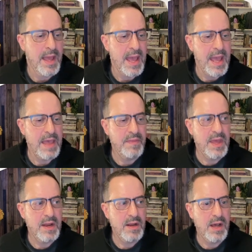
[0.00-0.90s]
And
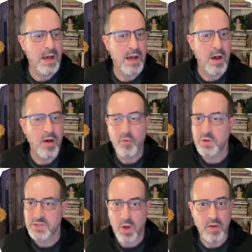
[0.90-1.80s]
then, of
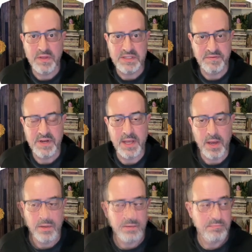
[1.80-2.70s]
course, all these
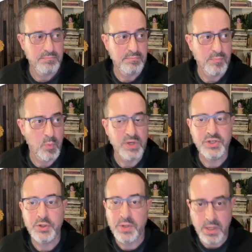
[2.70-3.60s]
videos,
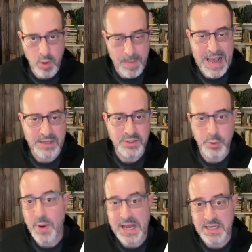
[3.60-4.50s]
which you can go back
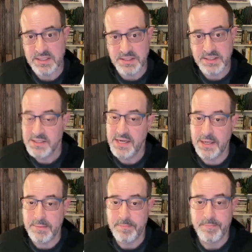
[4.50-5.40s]
to as
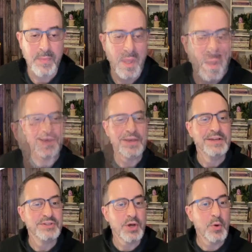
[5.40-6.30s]
needed.
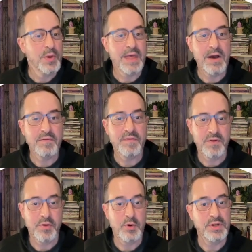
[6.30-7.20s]
So without
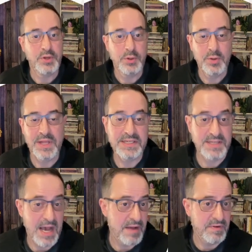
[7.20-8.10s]
further ado, let's
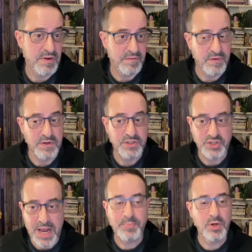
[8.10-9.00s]
dive into the first
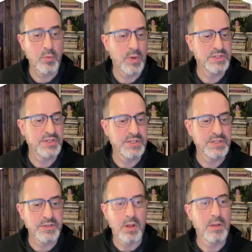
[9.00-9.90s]
chapter, which
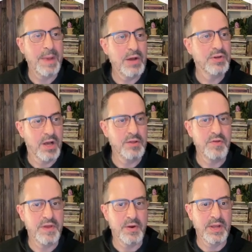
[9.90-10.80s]
is all about color
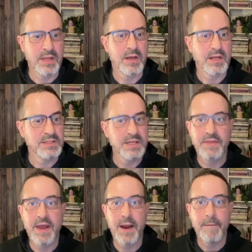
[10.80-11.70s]
theory. I'll see
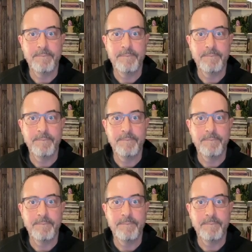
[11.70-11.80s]
you there.